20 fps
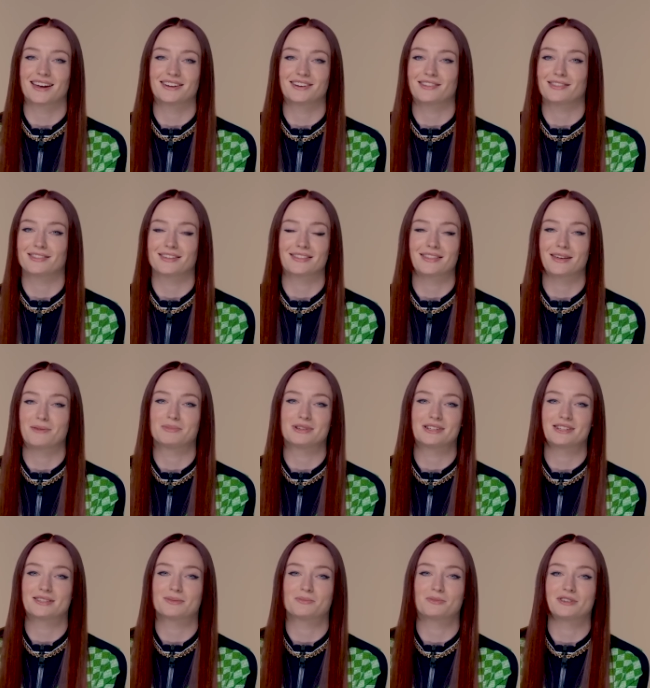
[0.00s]
I don't think they'd be
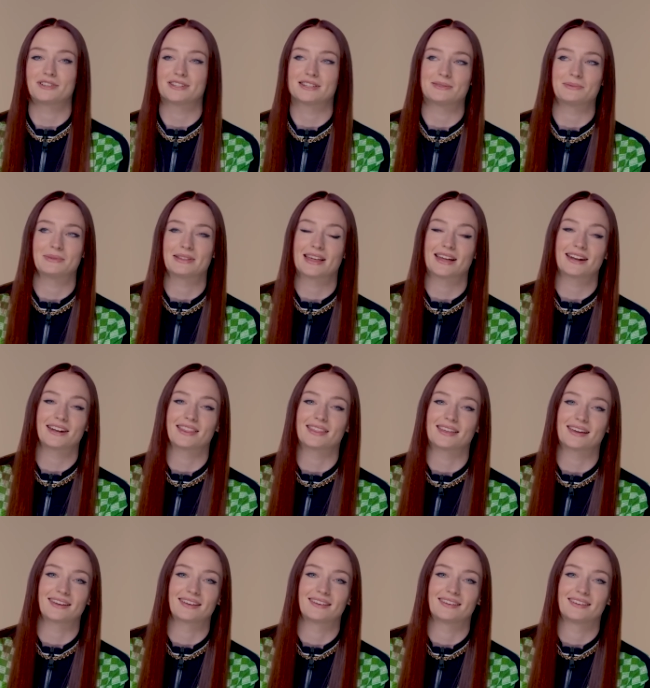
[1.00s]
disappointed with
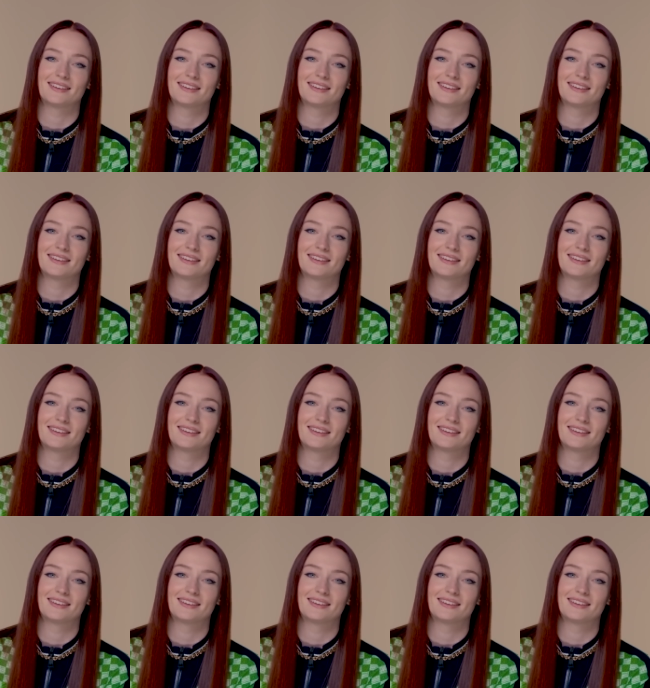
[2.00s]
anything.